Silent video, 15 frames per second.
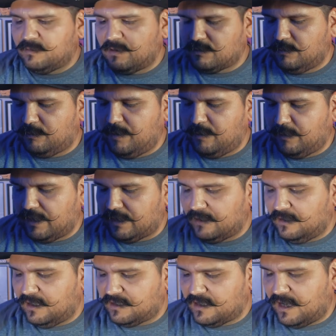especially with people that
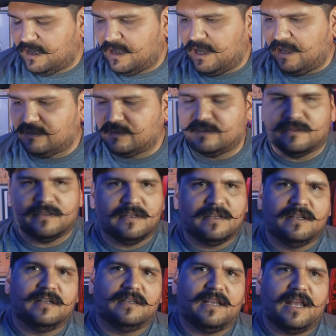collect diecast, because
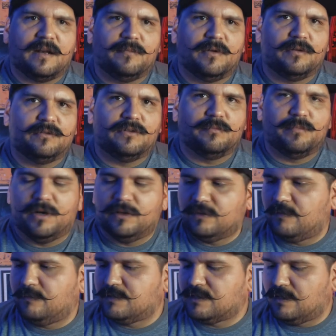a lot of them don't do
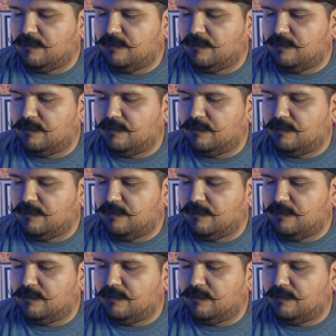both of them.